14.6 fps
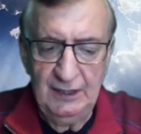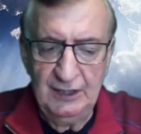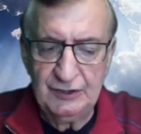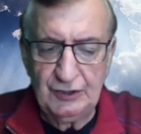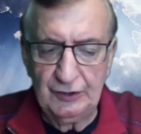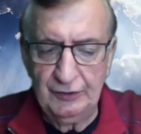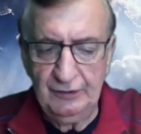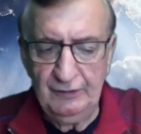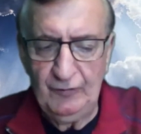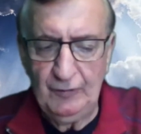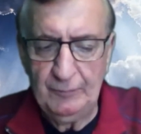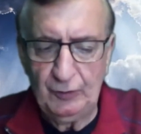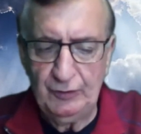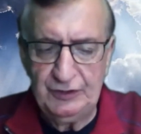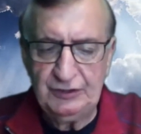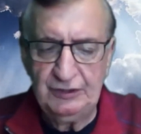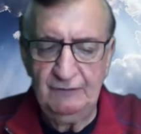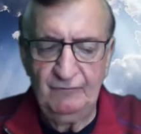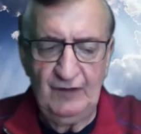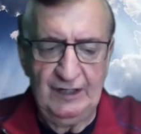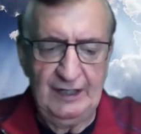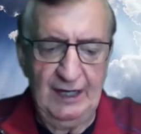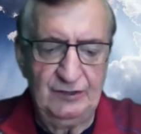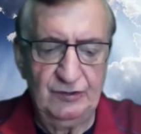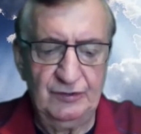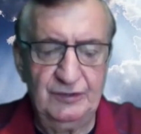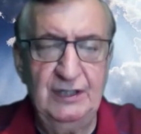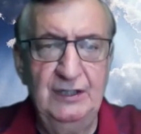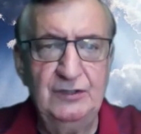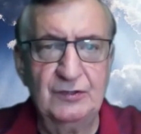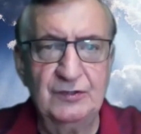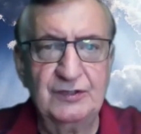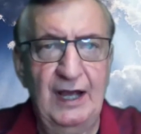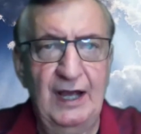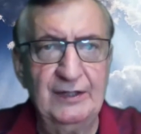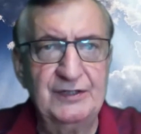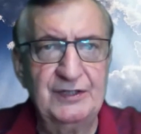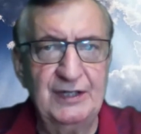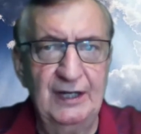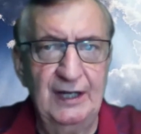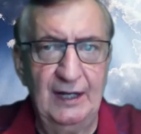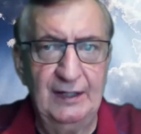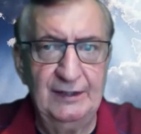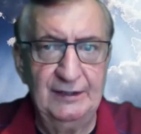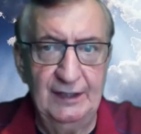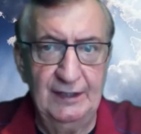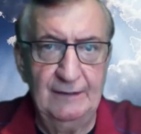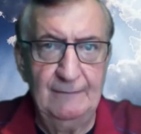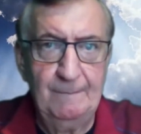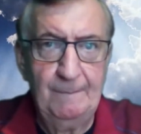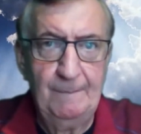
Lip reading: is to learn from Christian financial teachers how to stay out of debt.